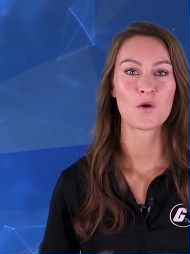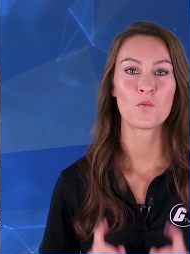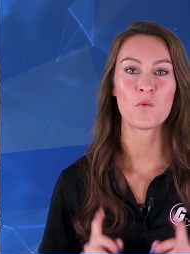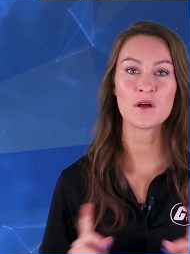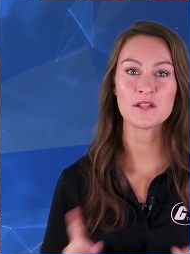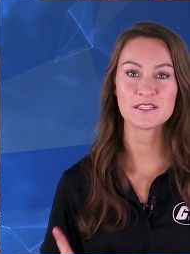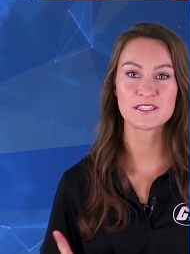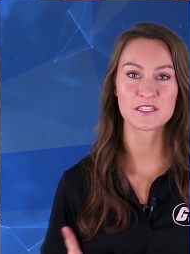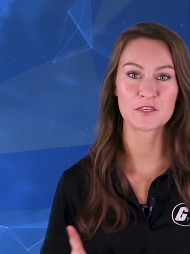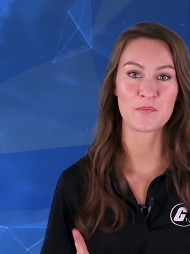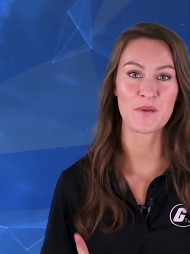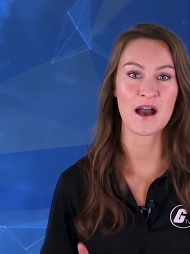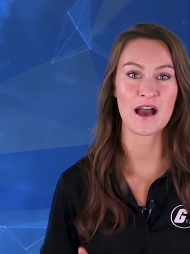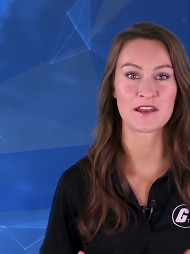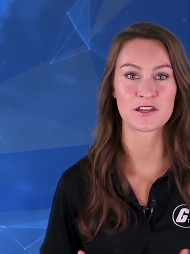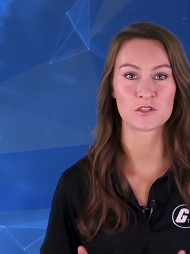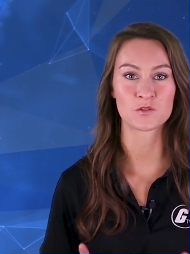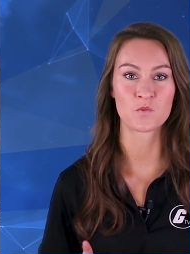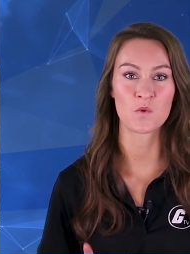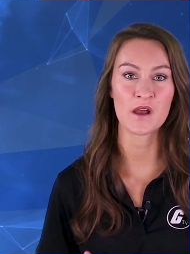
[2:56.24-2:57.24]
Once the
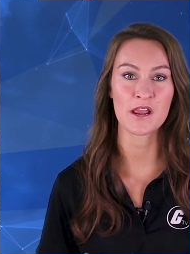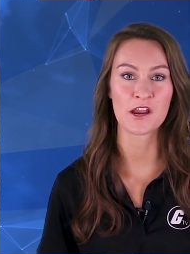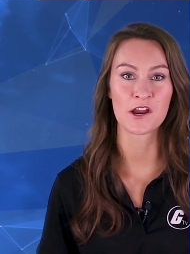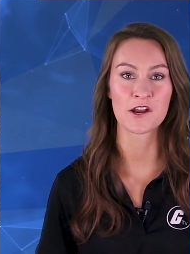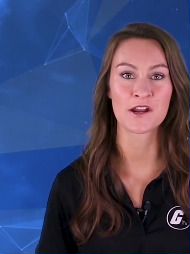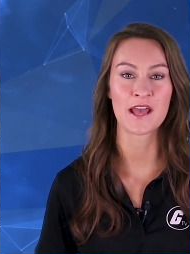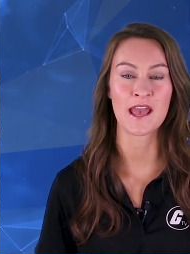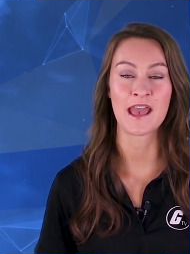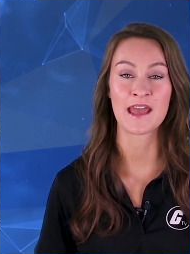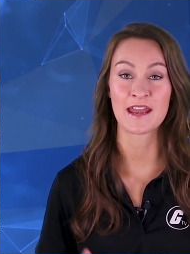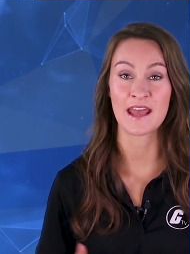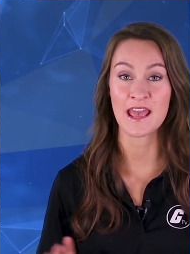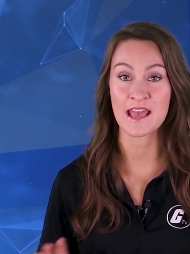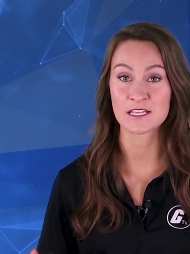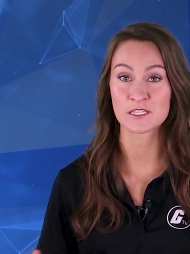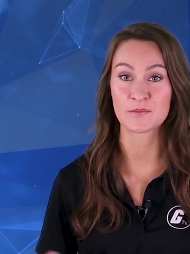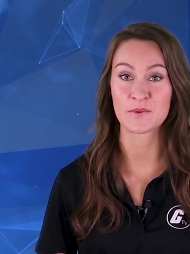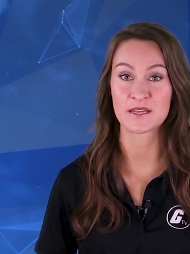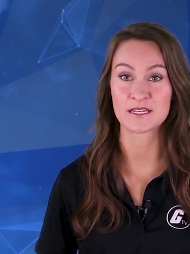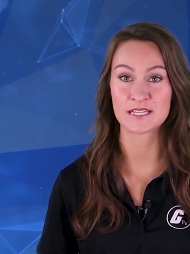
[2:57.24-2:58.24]
pot is wired and
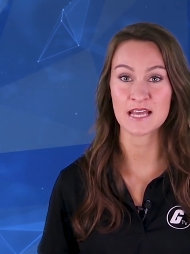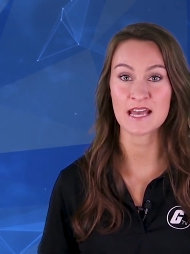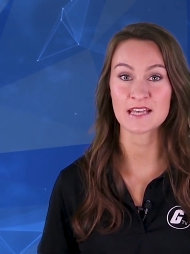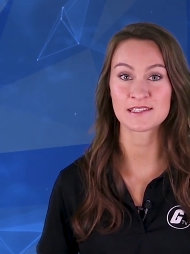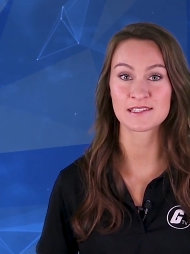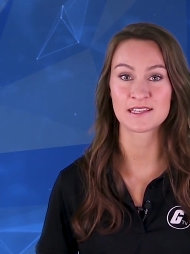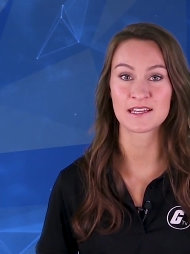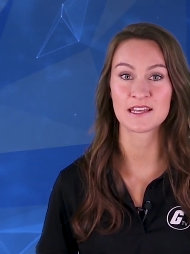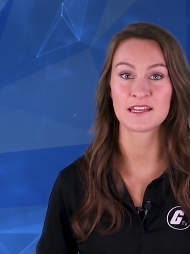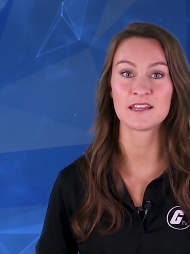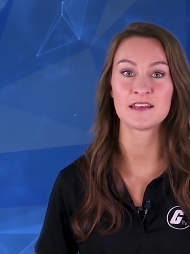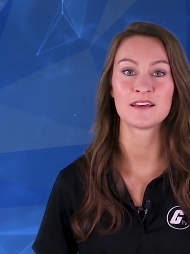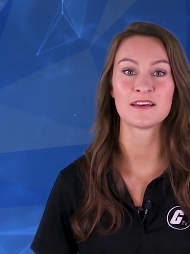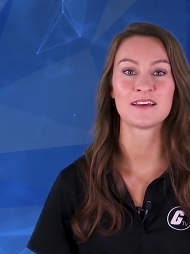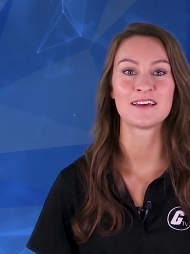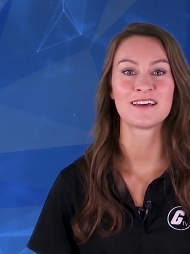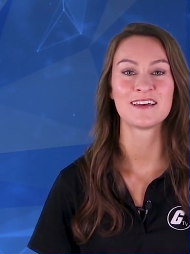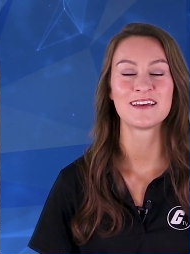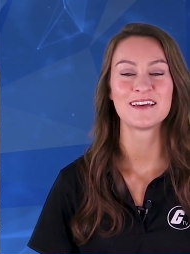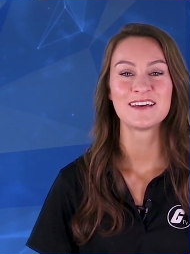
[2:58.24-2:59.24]
has been tested,
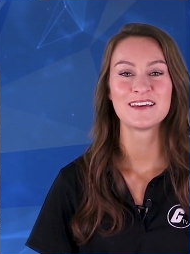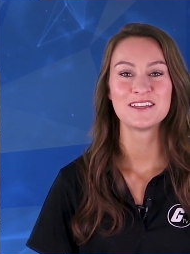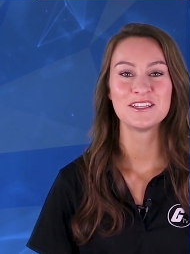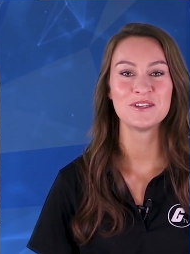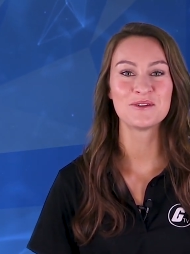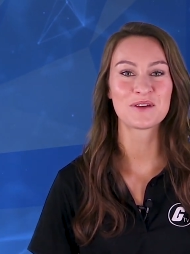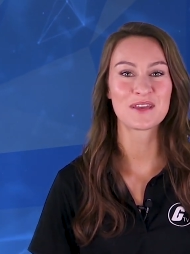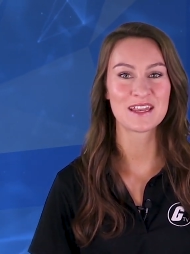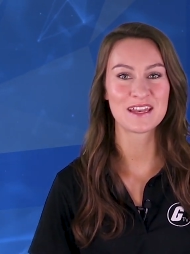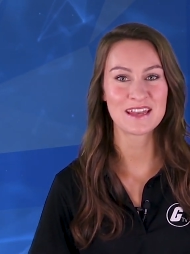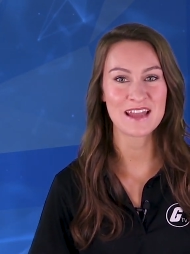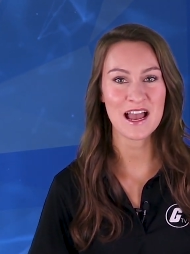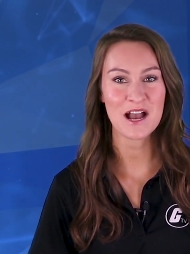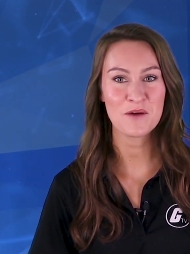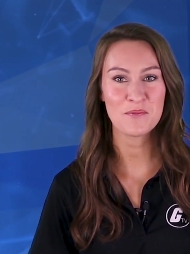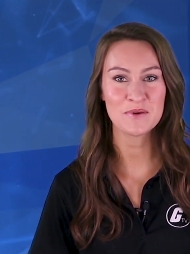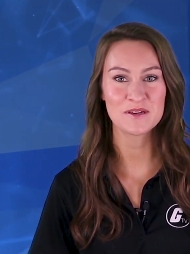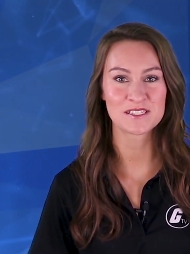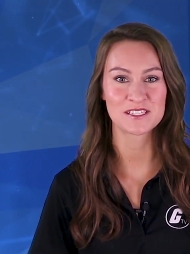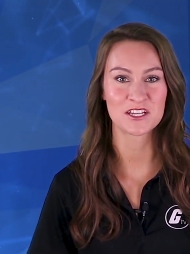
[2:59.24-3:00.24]
you can now
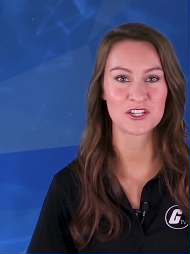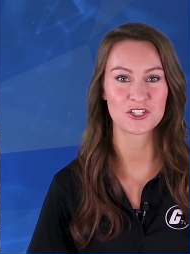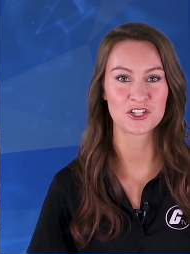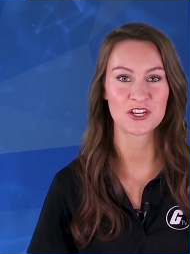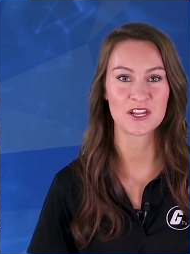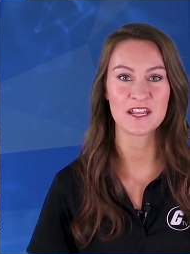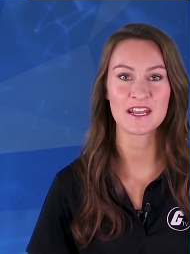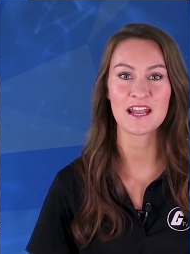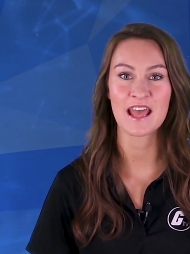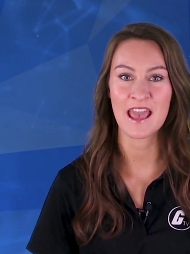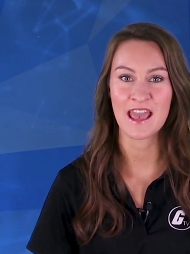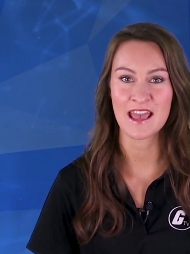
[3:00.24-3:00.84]
position it